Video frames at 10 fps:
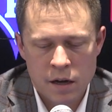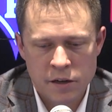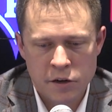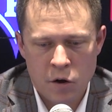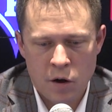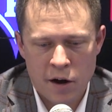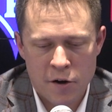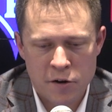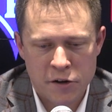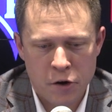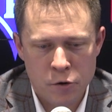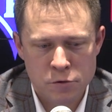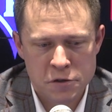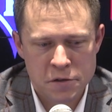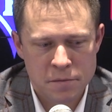You know, I heard a
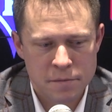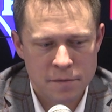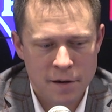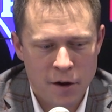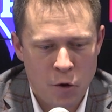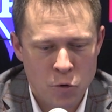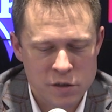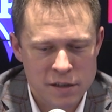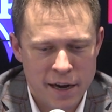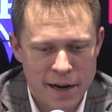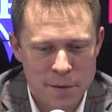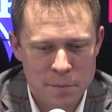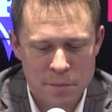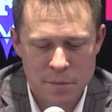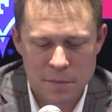coach, I'll hold his name,
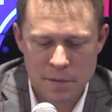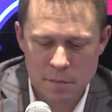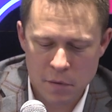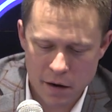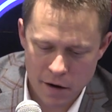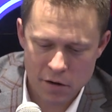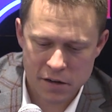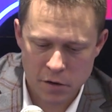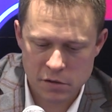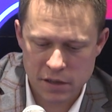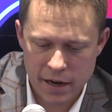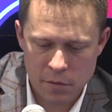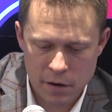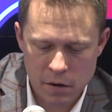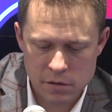but I heard a coach say it
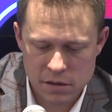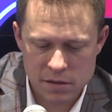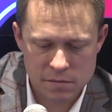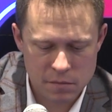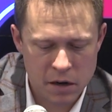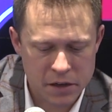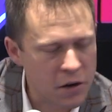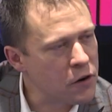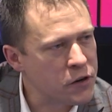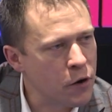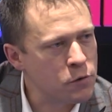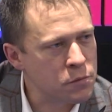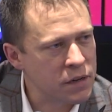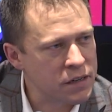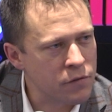when I was a younger coach
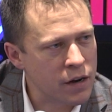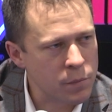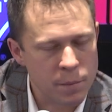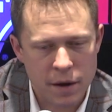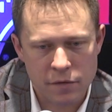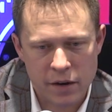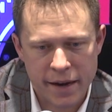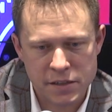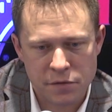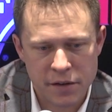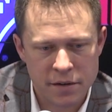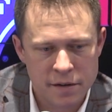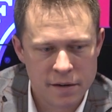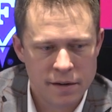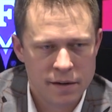really developing my philosophy.
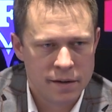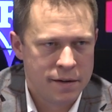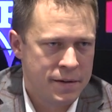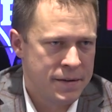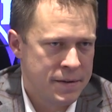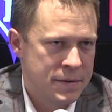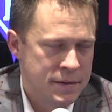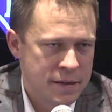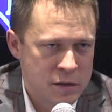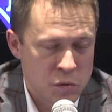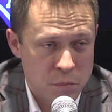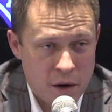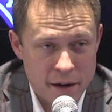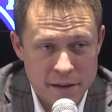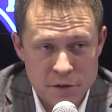This was
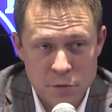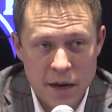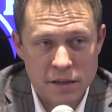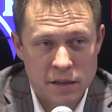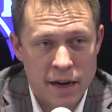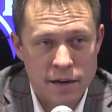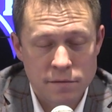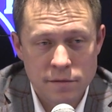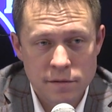probably in 2008,